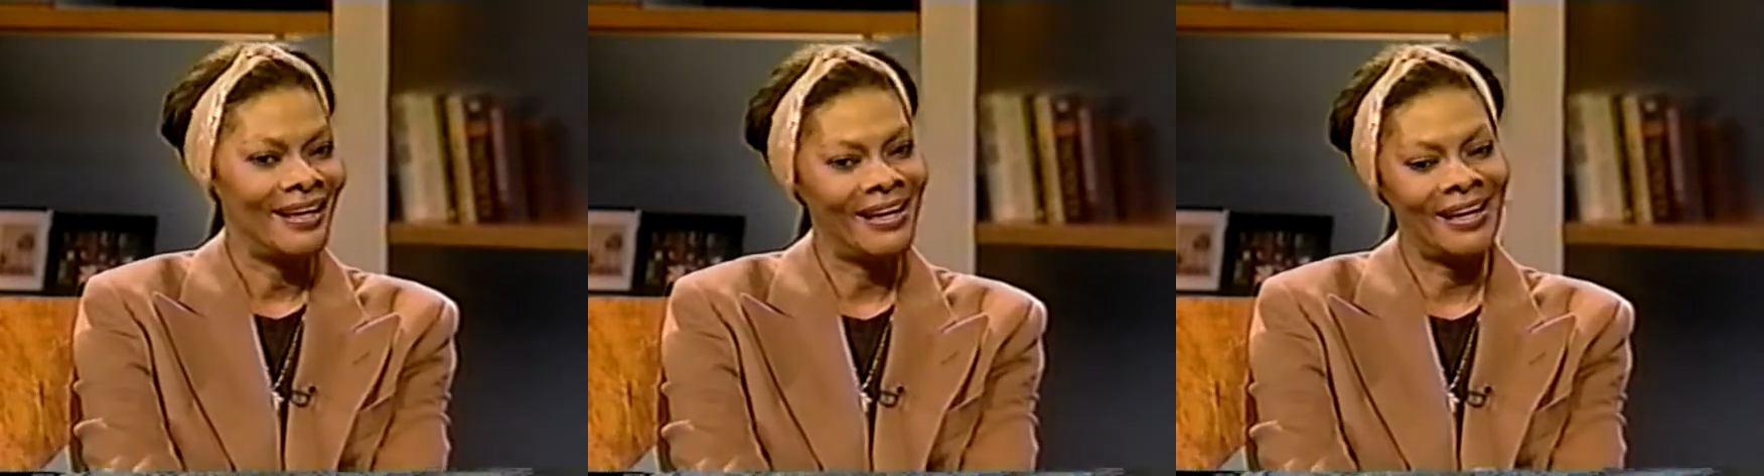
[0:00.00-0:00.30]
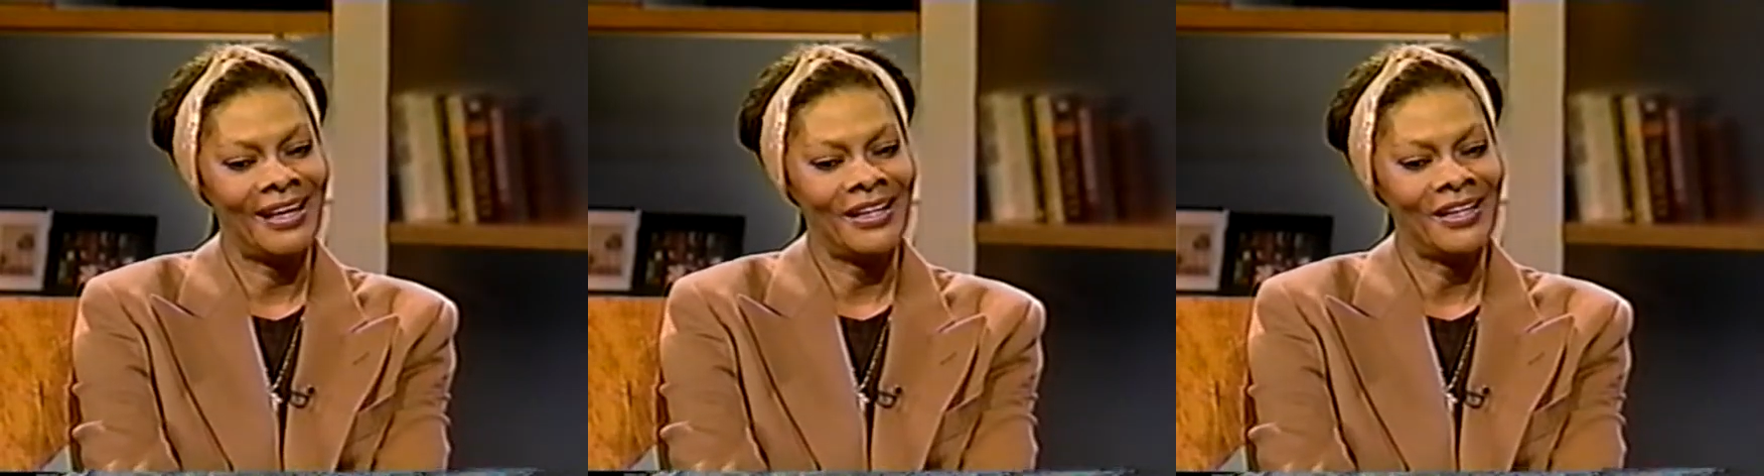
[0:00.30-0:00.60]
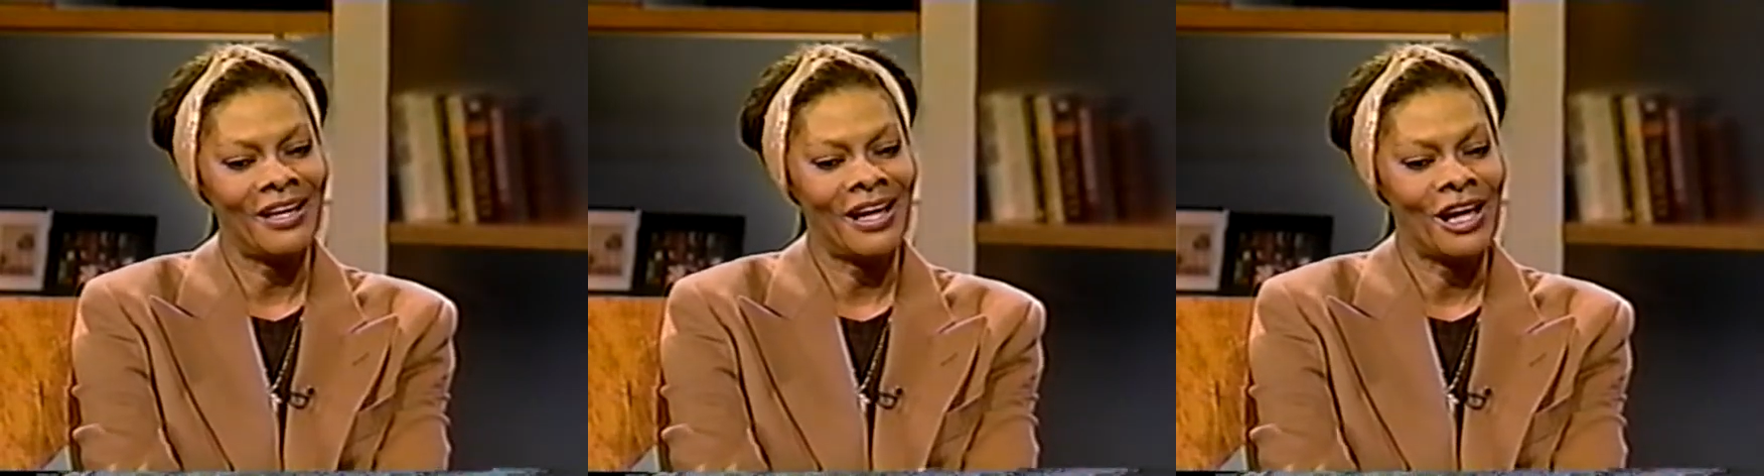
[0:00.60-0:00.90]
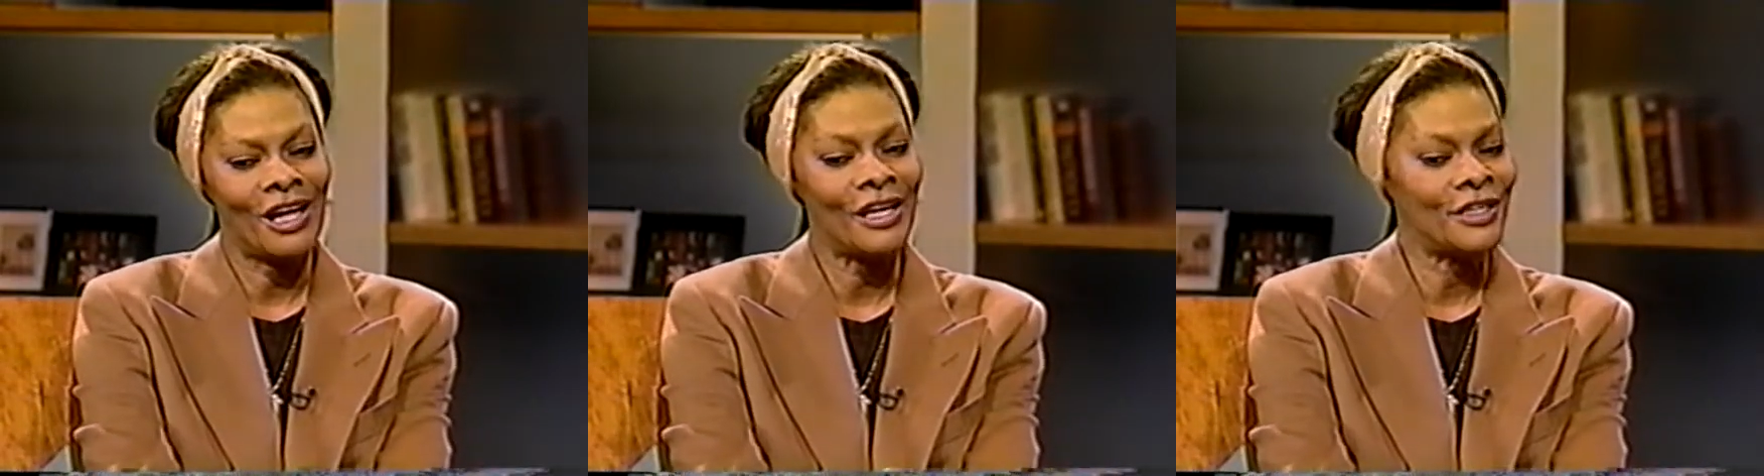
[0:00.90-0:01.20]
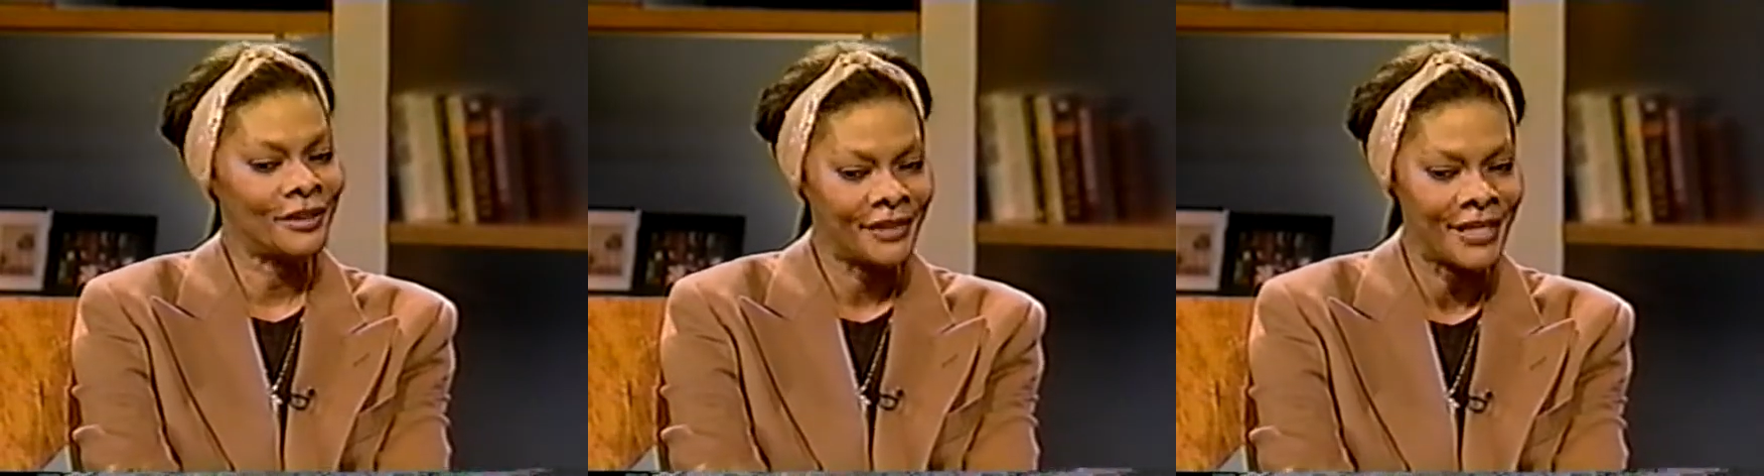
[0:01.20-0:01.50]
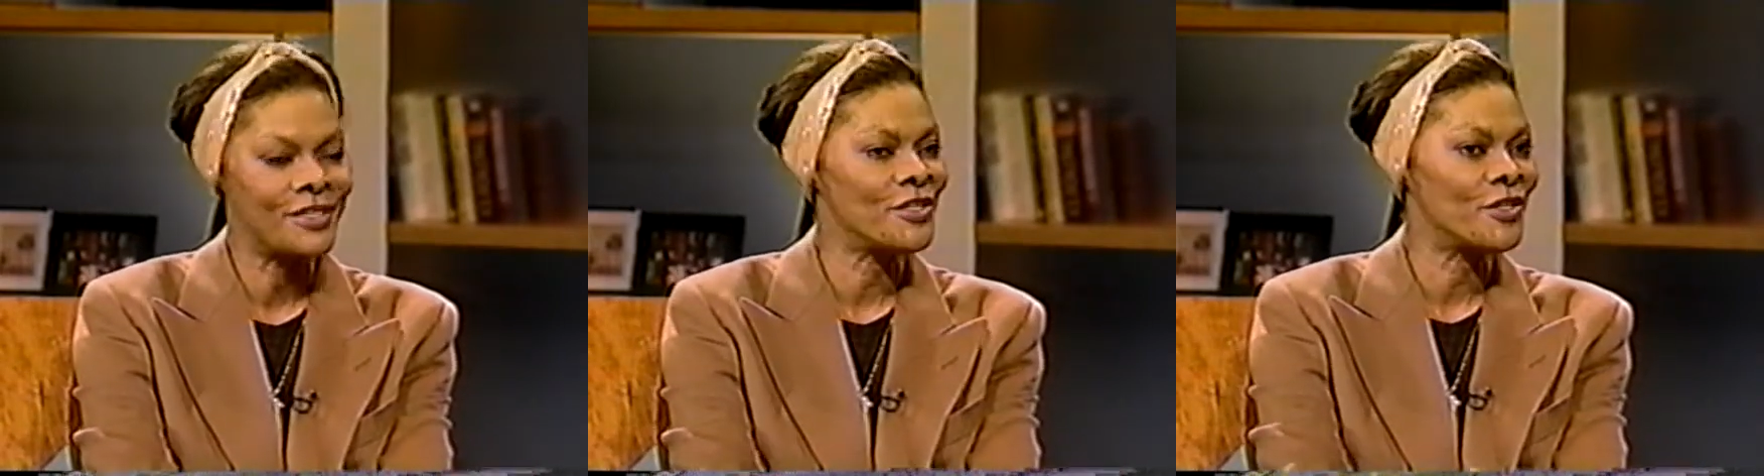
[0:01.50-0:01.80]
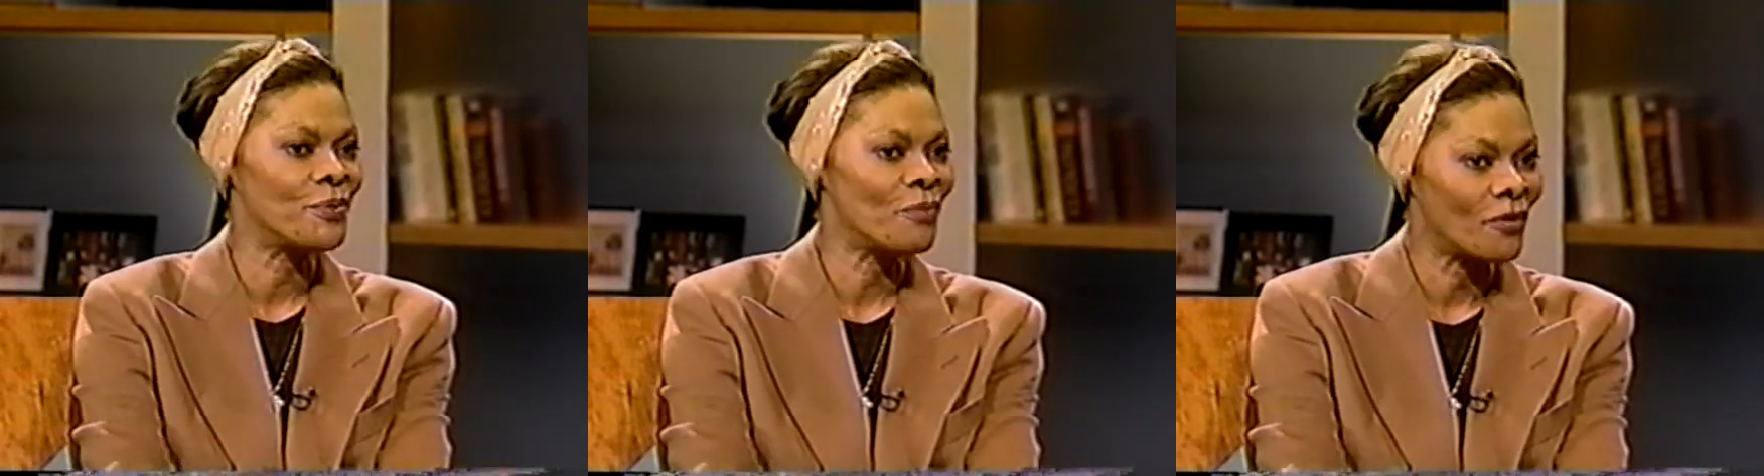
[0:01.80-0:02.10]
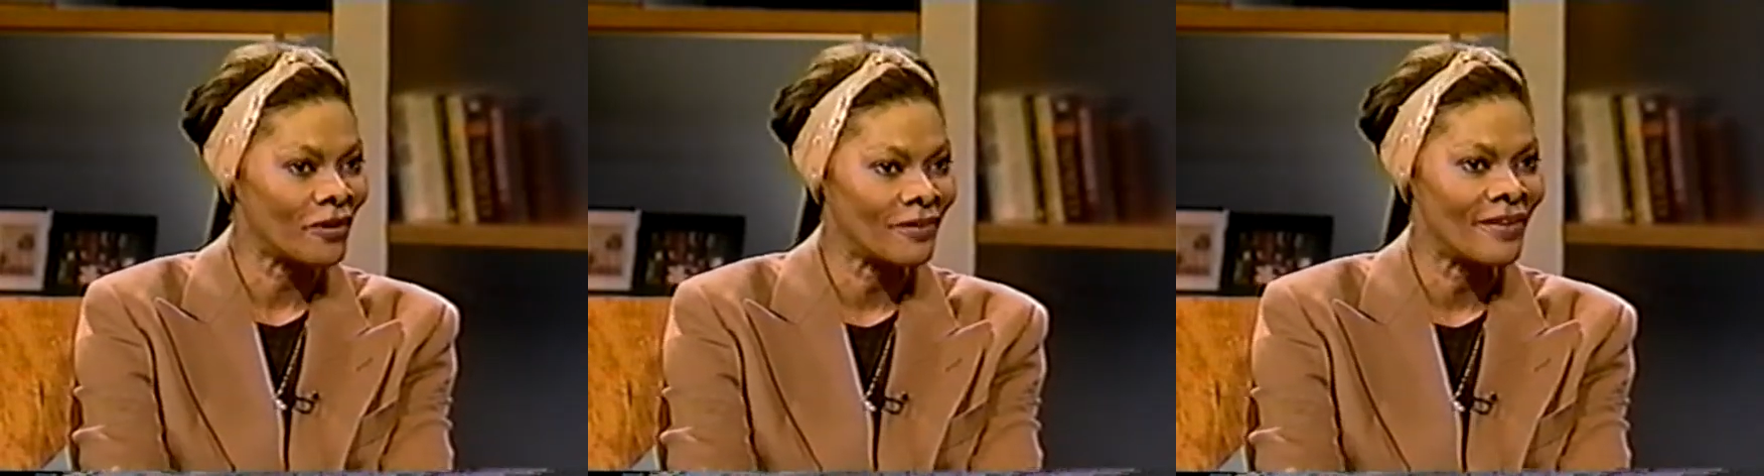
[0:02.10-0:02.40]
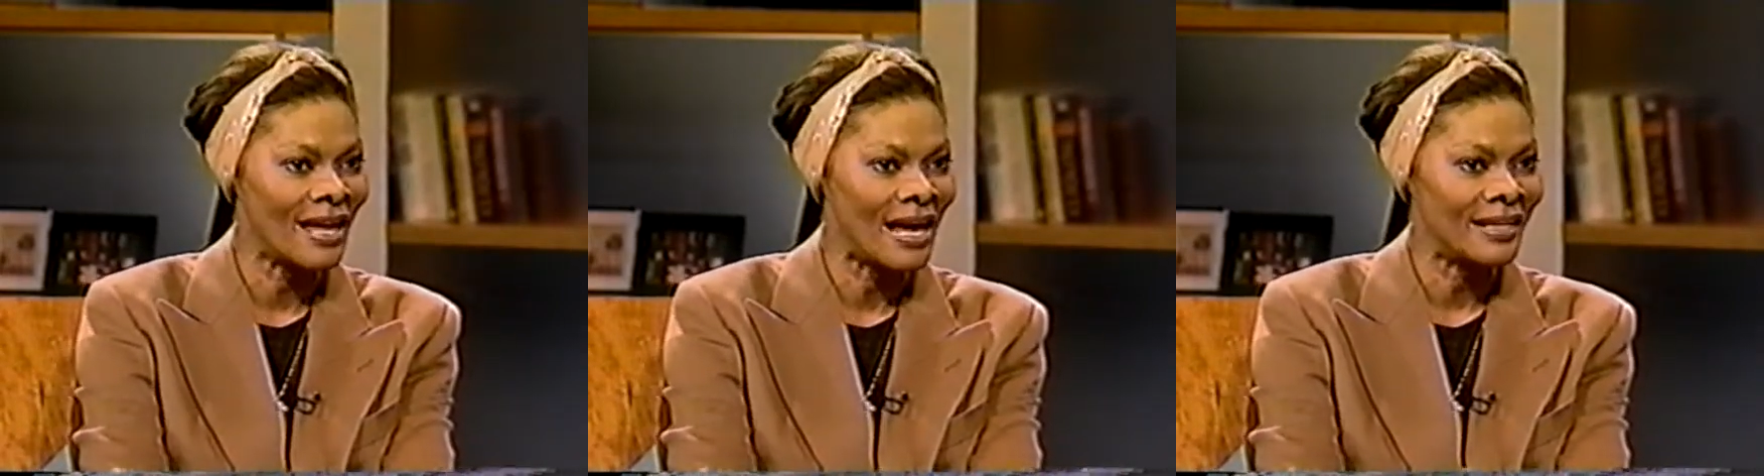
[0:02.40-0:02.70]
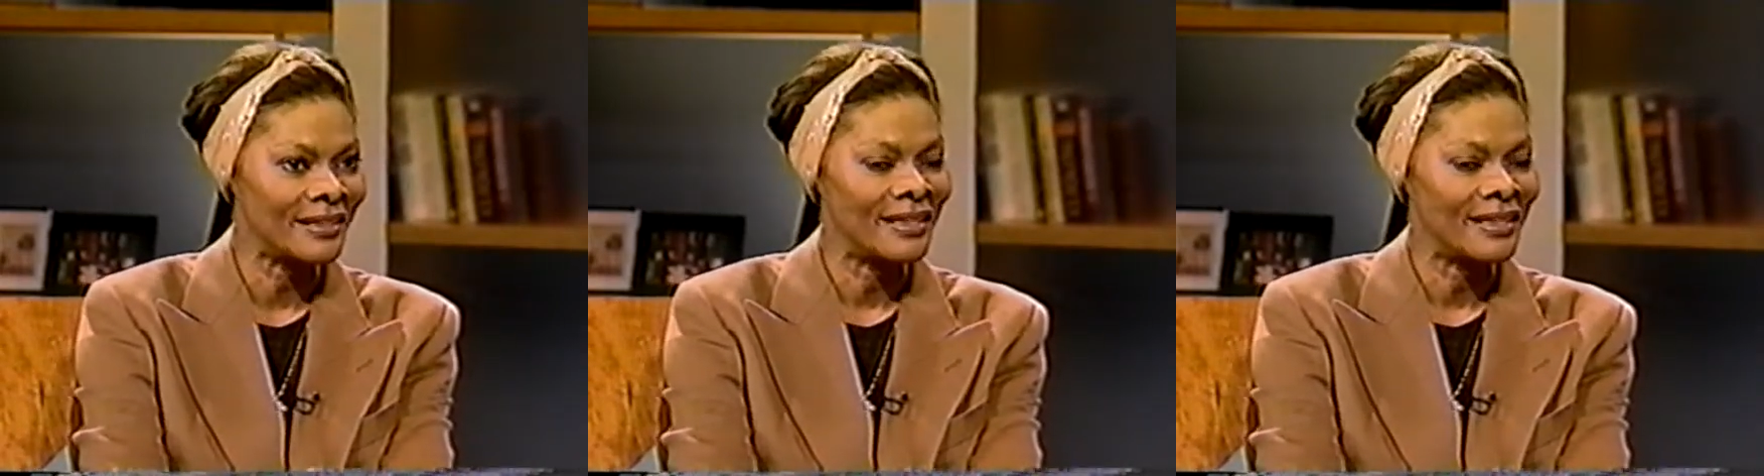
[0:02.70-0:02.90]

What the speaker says: And I intend to do more of that.